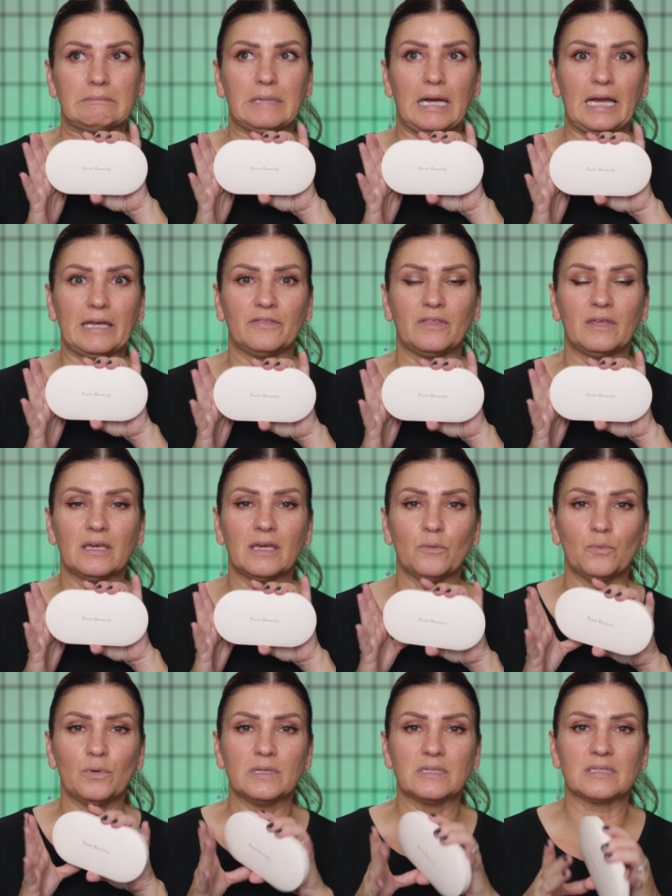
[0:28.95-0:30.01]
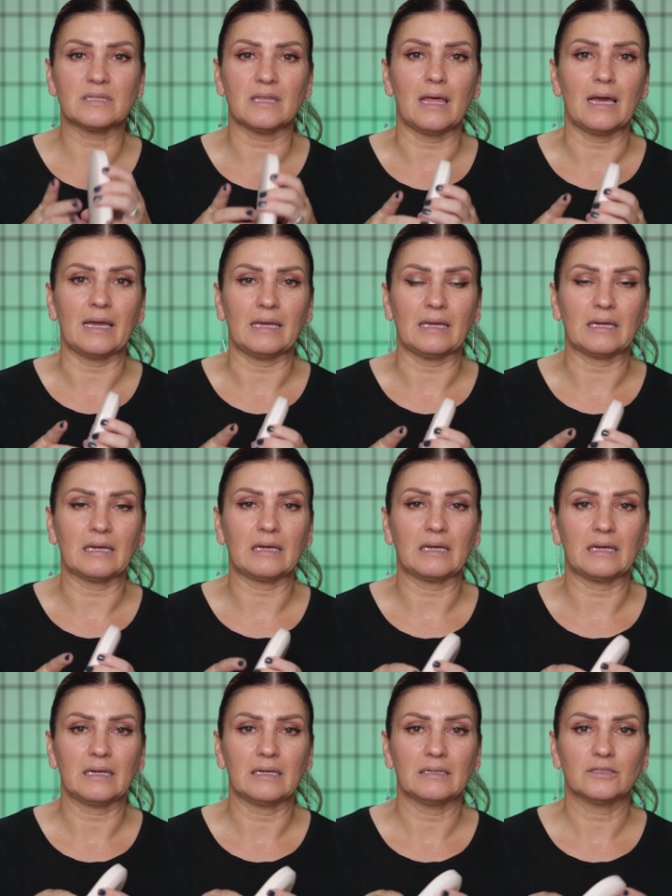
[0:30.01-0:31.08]
I think it was like
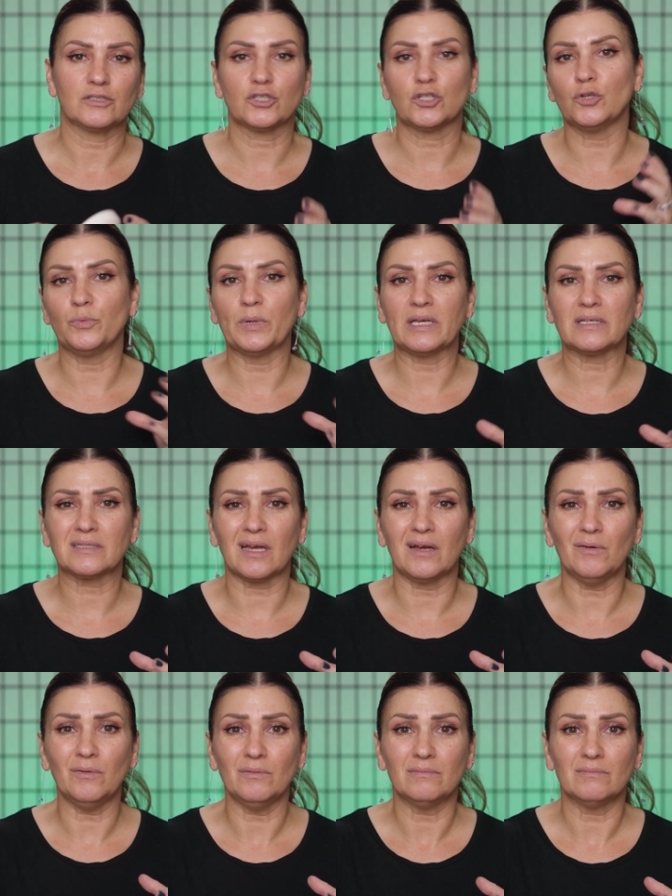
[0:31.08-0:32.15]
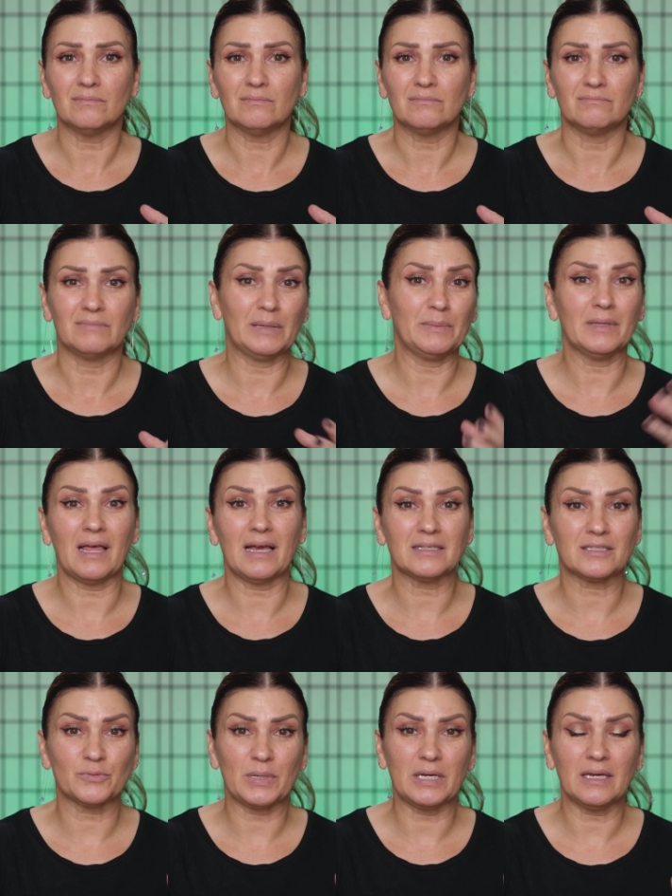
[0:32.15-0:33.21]
2 weeks ago, maybe
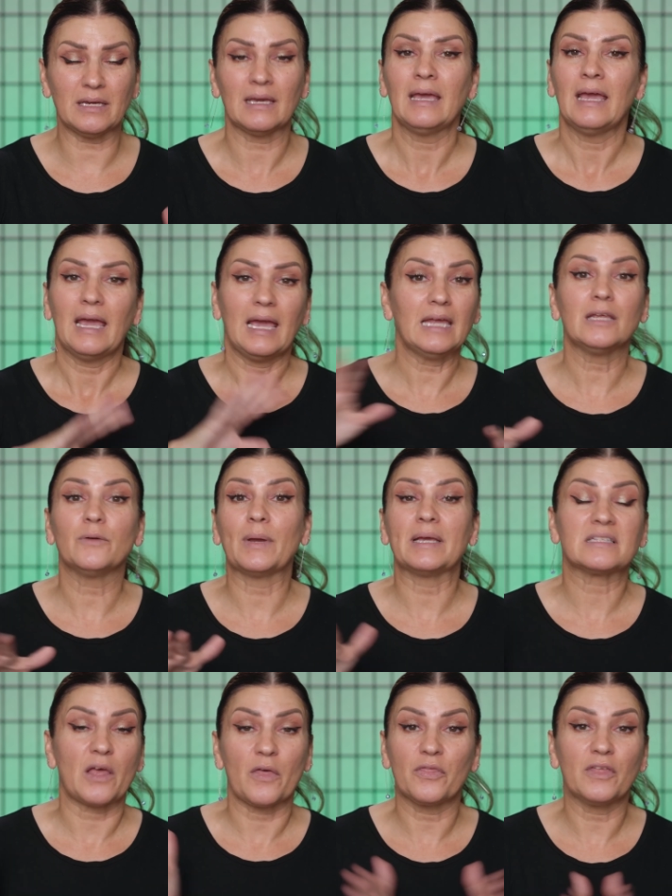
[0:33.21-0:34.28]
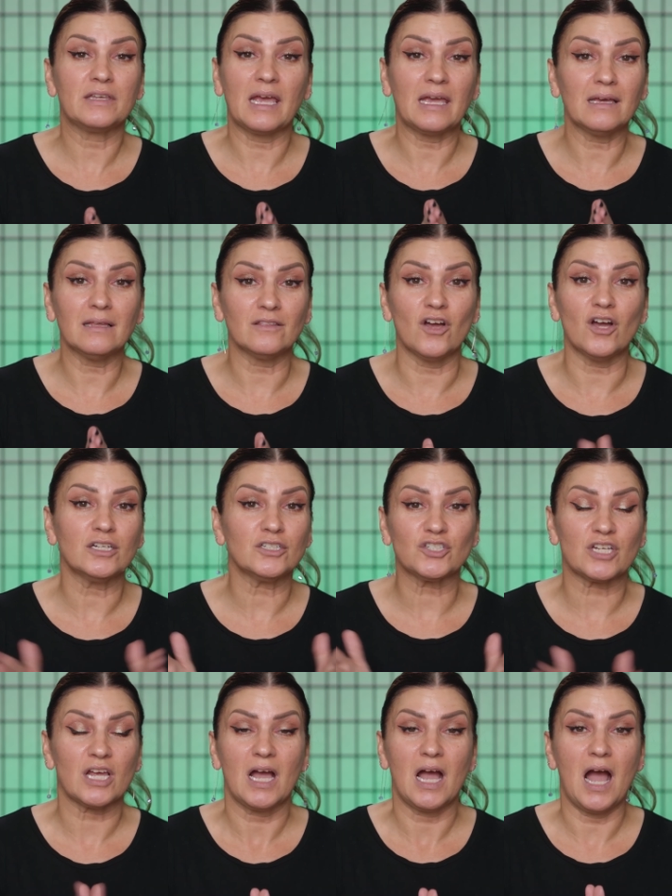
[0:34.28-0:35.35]
last week. Anyways, the day it
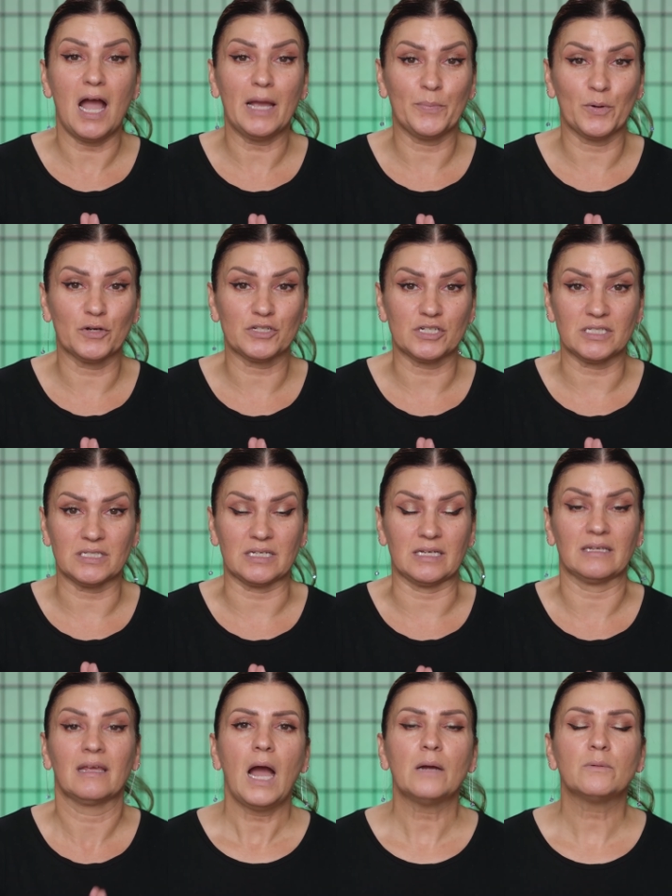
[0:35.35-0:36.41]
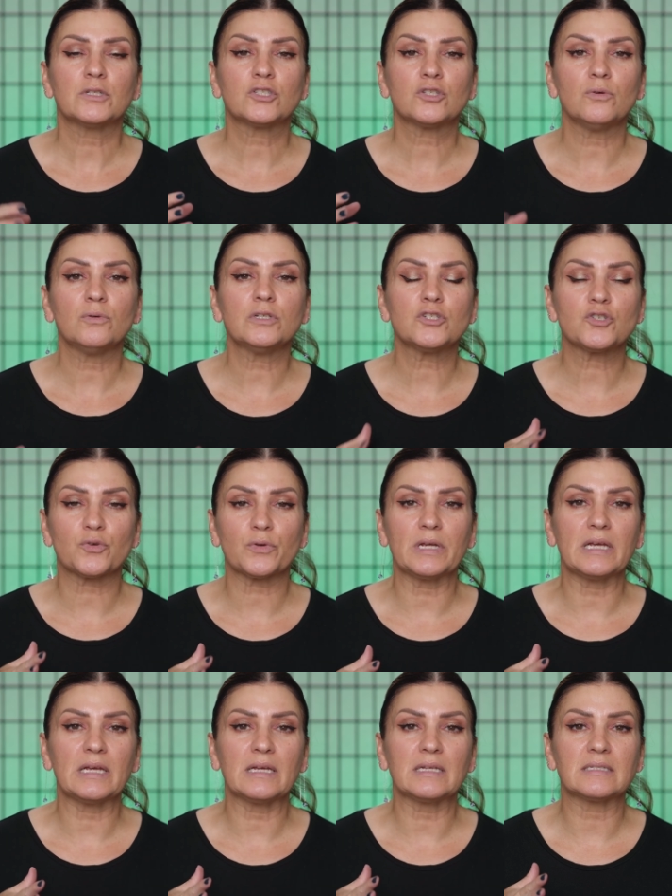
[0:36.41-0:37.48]
launched, I purchased it. I was so
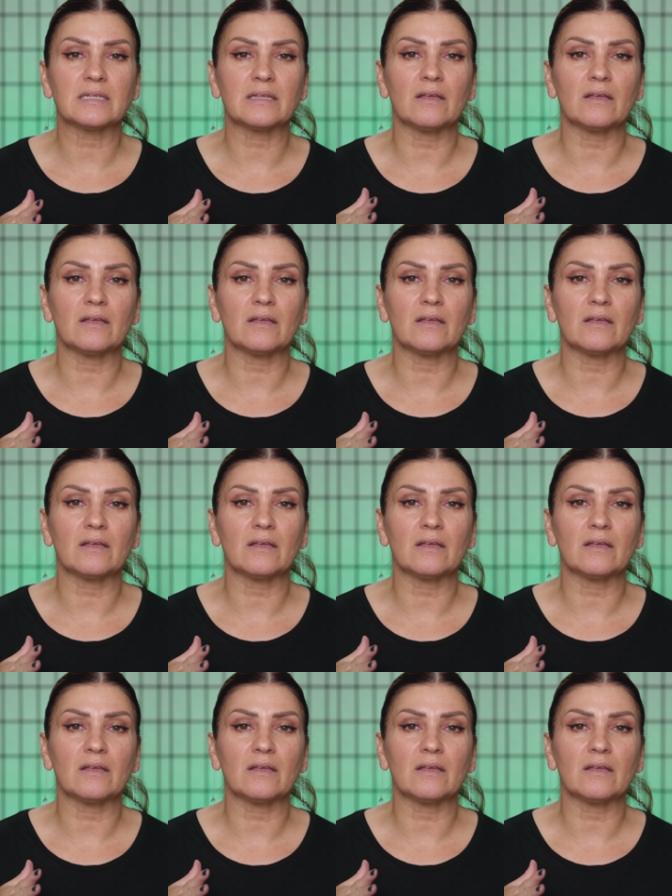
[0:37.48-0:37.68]
intrigued